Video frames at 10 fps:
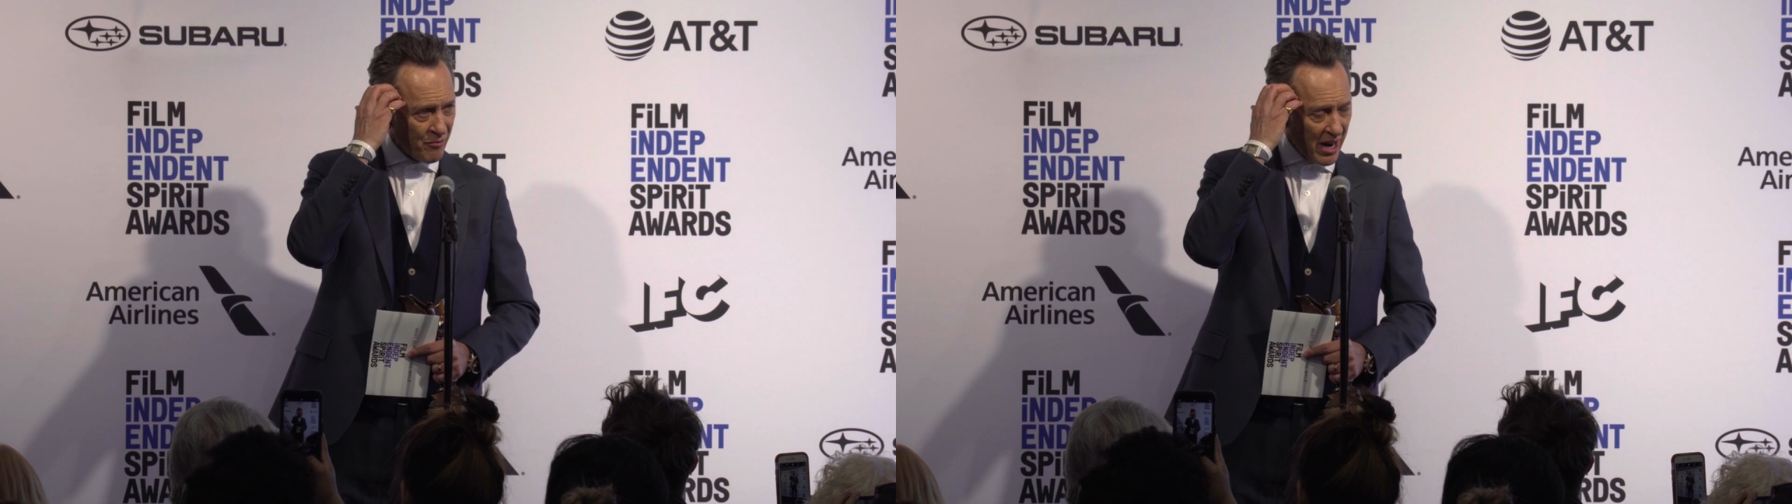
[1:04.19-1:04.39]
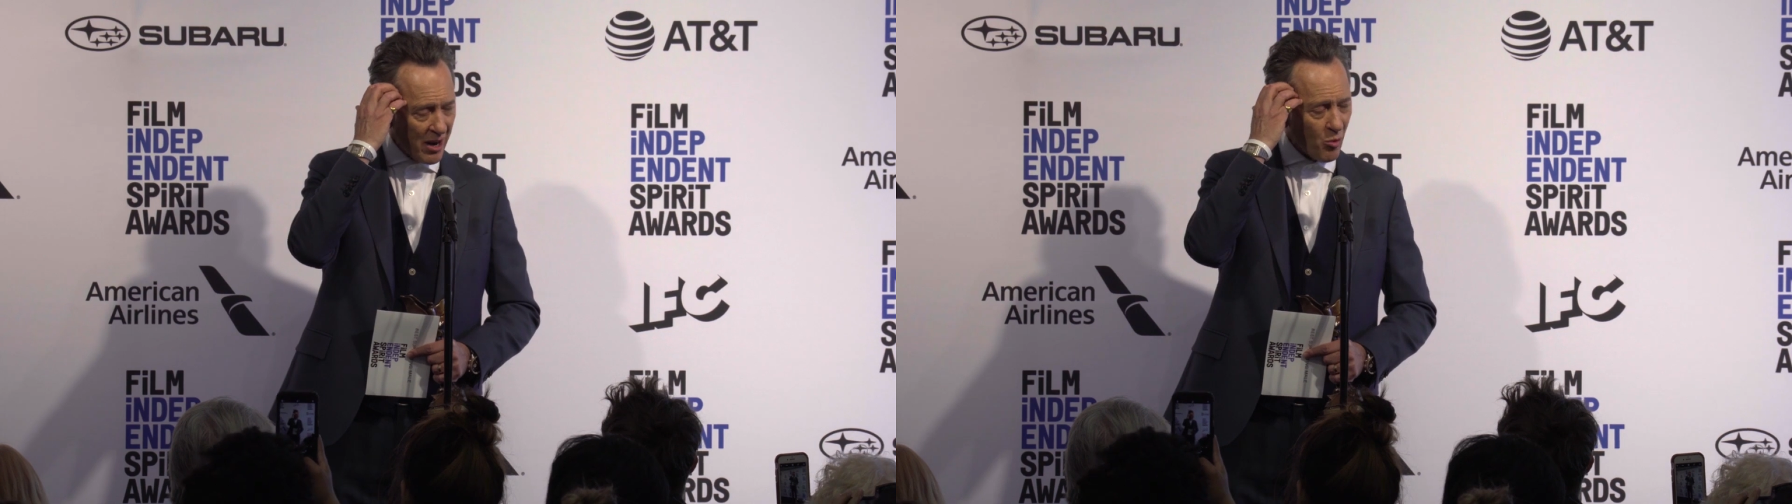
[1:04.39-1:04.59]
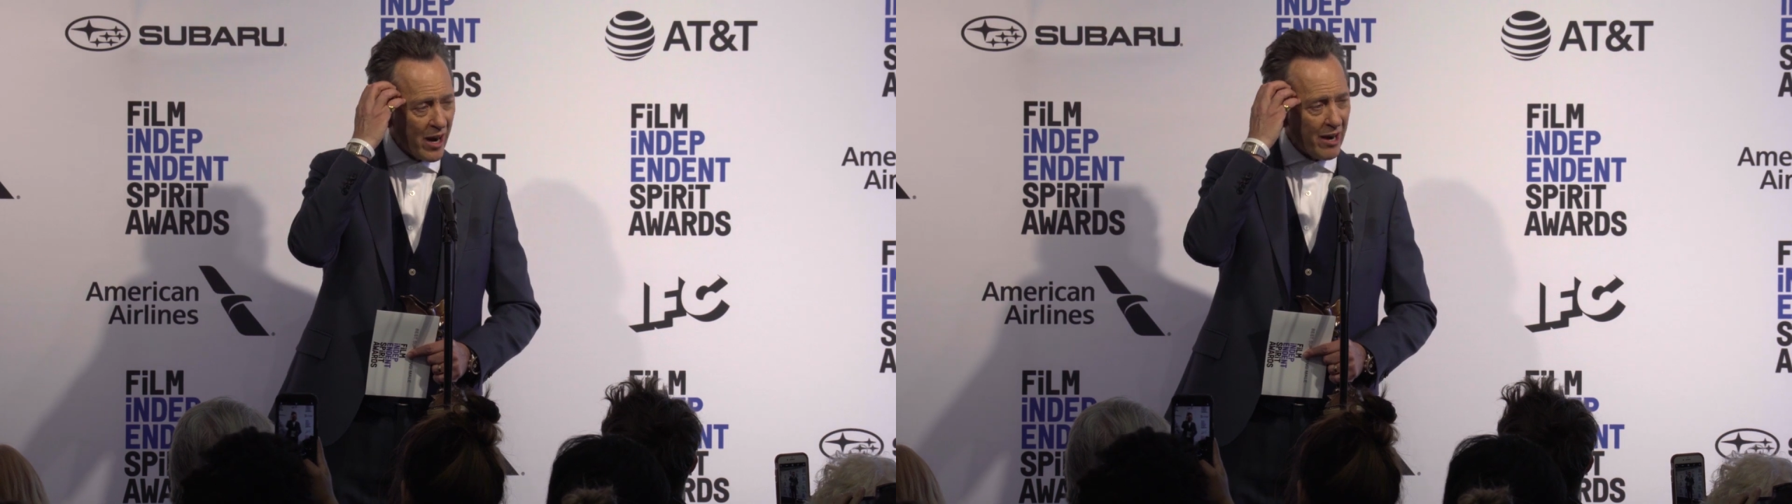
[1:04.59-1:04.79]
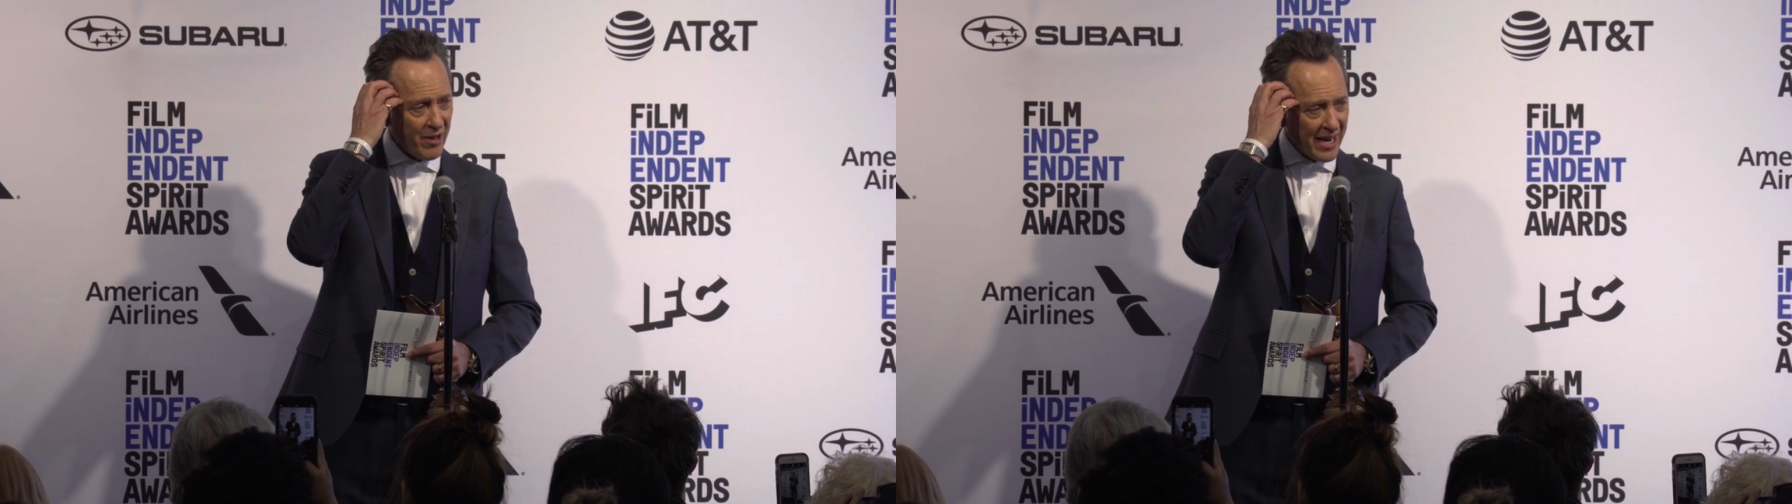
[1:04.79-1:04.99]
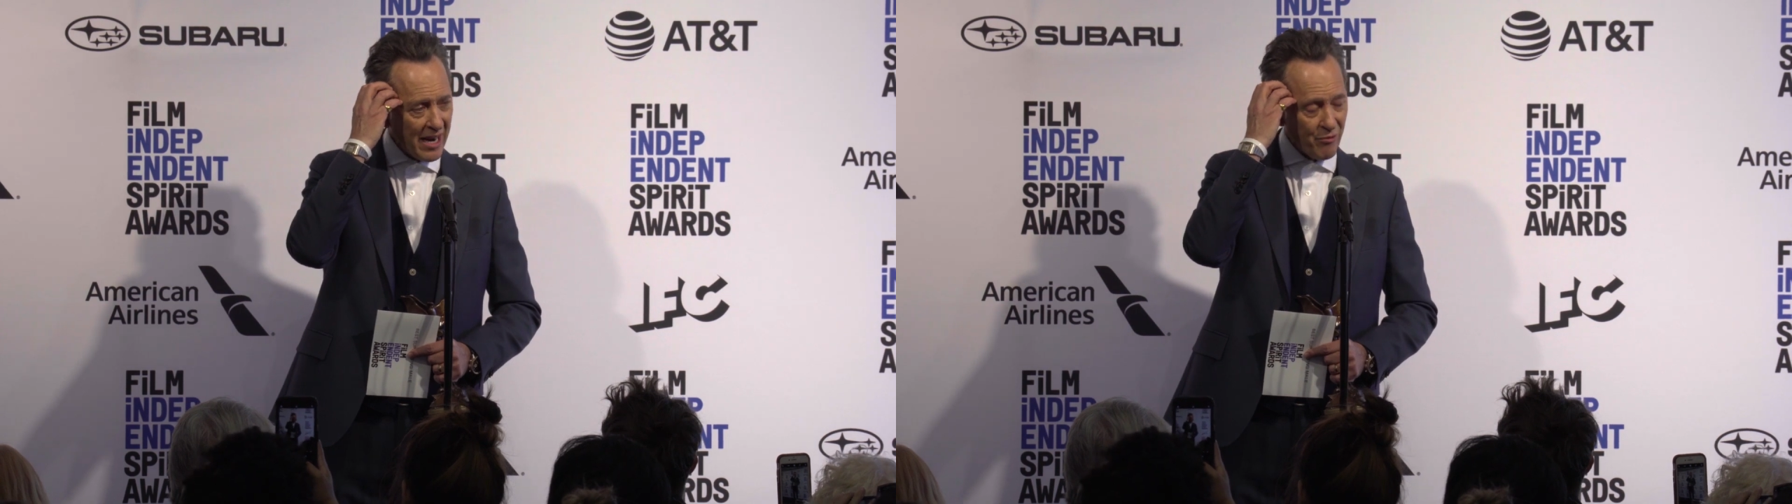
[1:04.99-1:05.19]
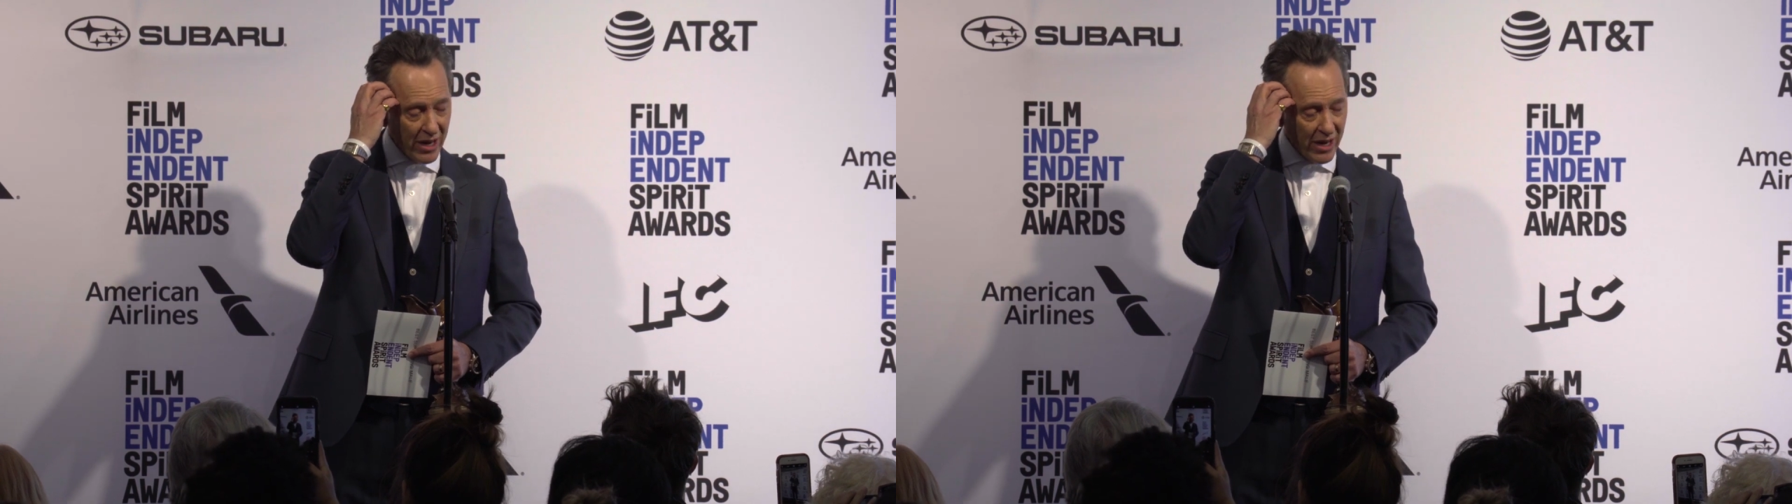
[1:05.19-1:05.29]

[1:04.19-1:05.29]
I'm very aware of that and